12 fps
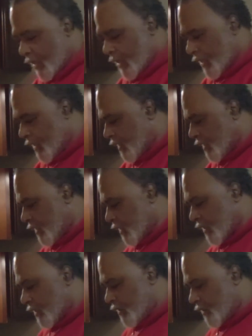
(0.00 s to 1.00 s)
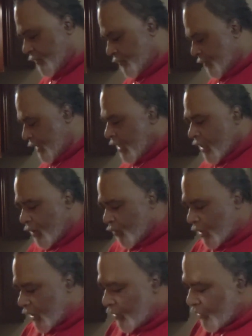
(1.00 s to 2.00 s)
And
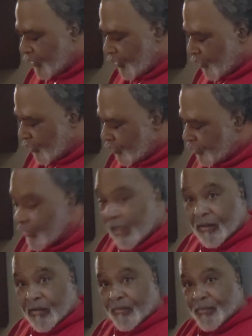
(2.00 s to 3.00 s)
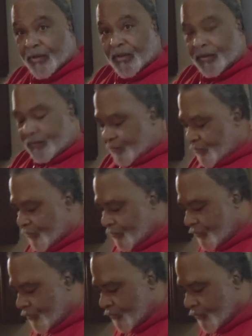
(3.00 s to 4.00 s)
what I'm gonna do is I'm gonna put
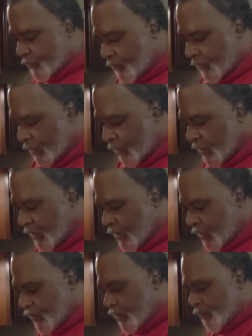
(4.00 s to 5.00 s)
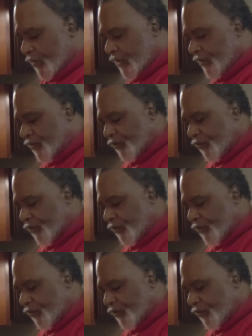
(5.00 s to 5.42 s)
some of this